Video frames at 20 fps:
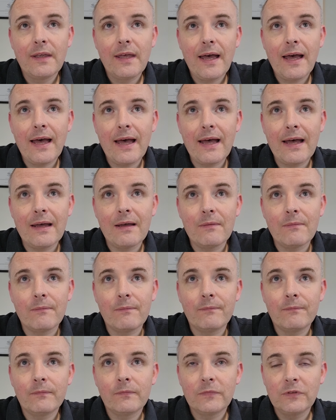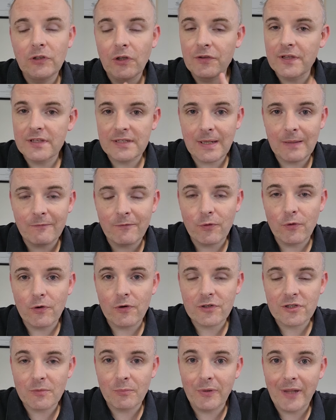Done the same
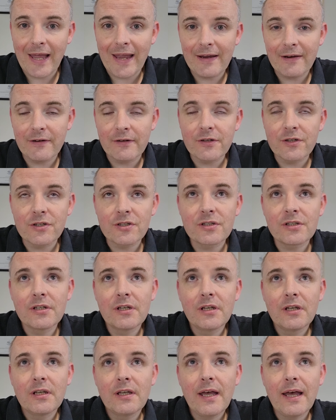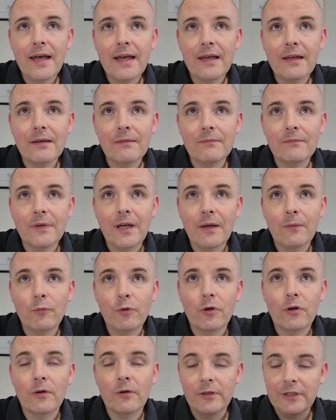for suppliers, and
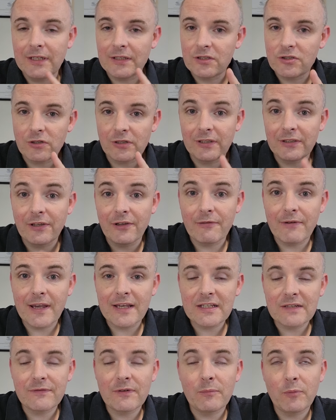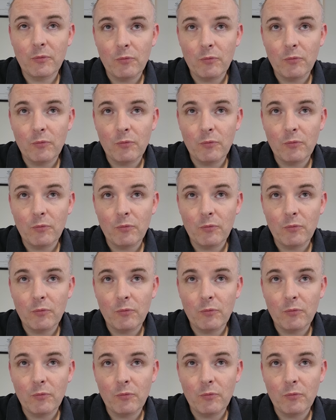we're getting stuck into the rest of it.